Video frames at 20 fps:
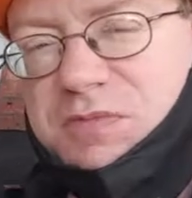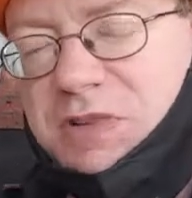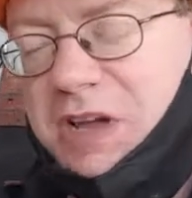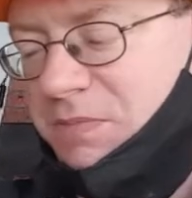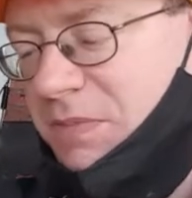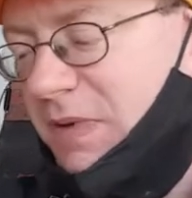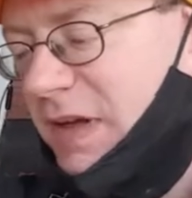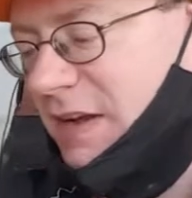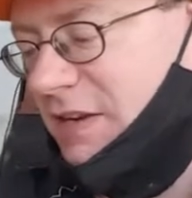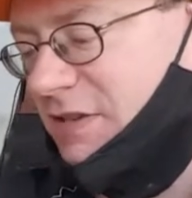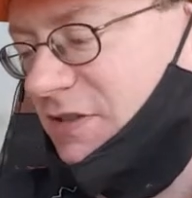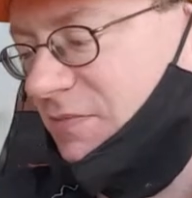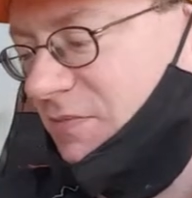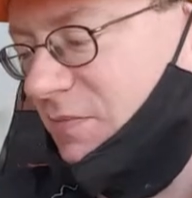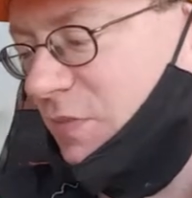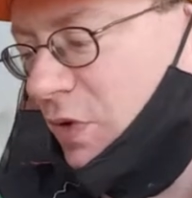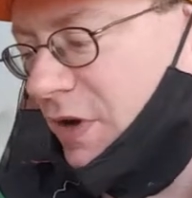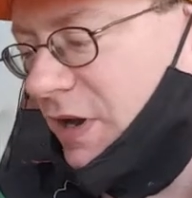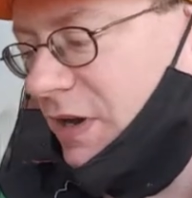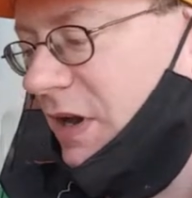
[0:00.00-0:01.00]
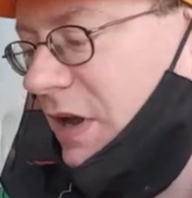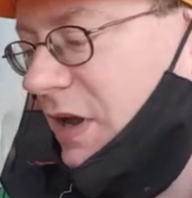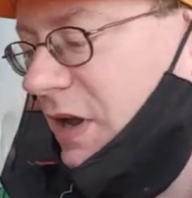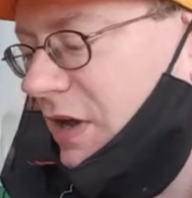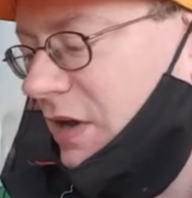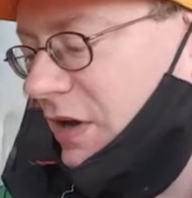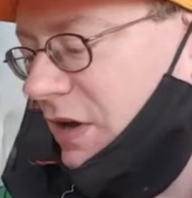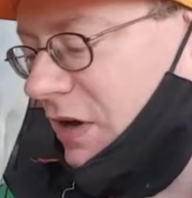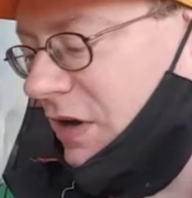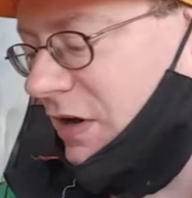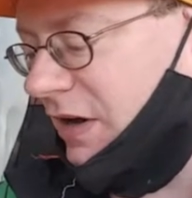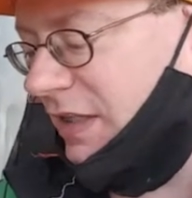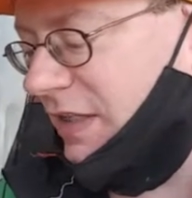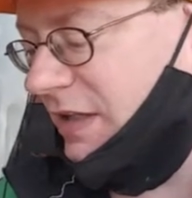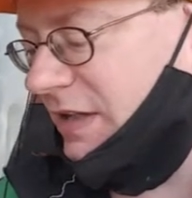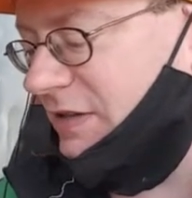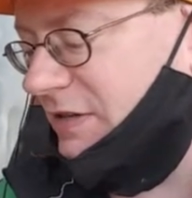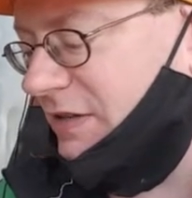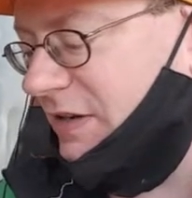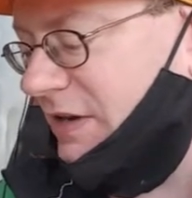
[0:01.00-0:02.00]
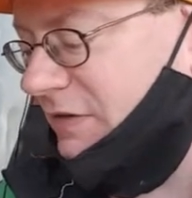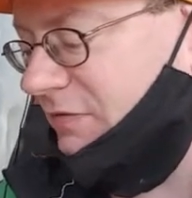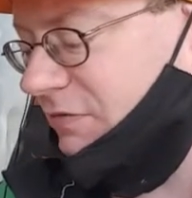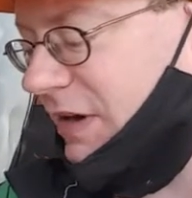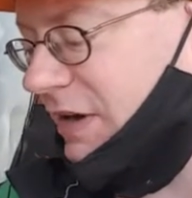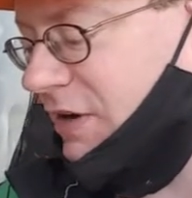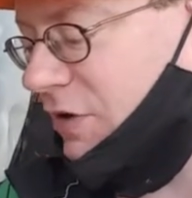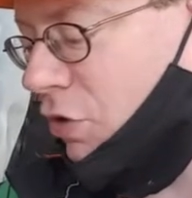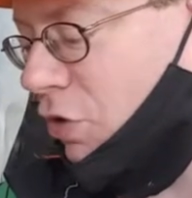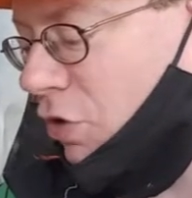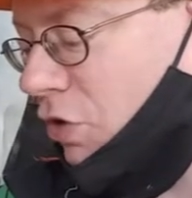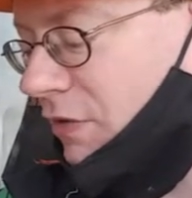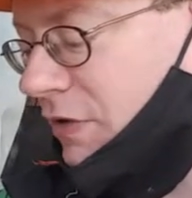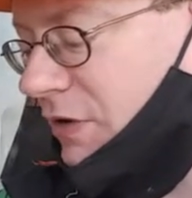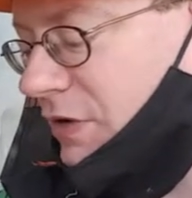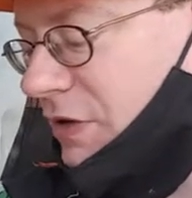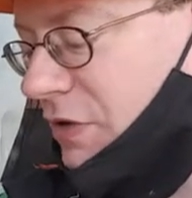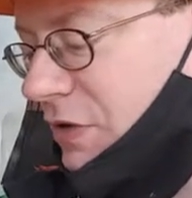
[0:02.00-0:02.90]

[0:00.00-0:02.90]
come back at some point. All right, let's get right over